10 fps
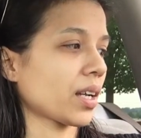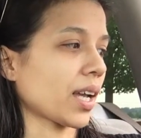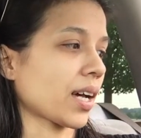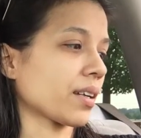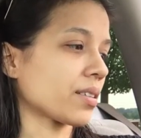
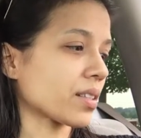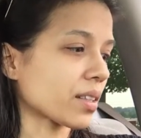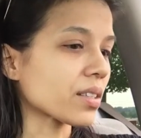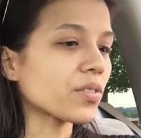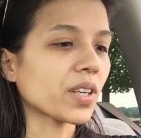And in
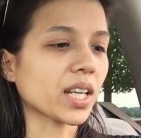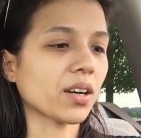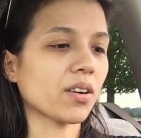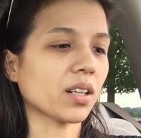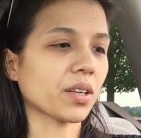this
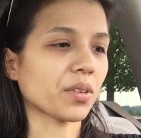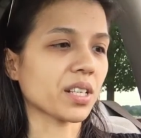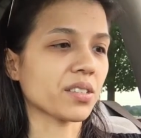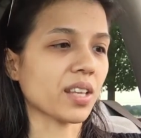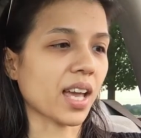video, all I want
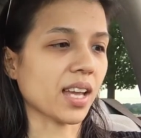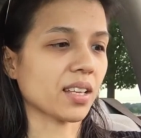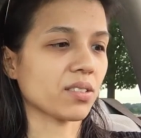to say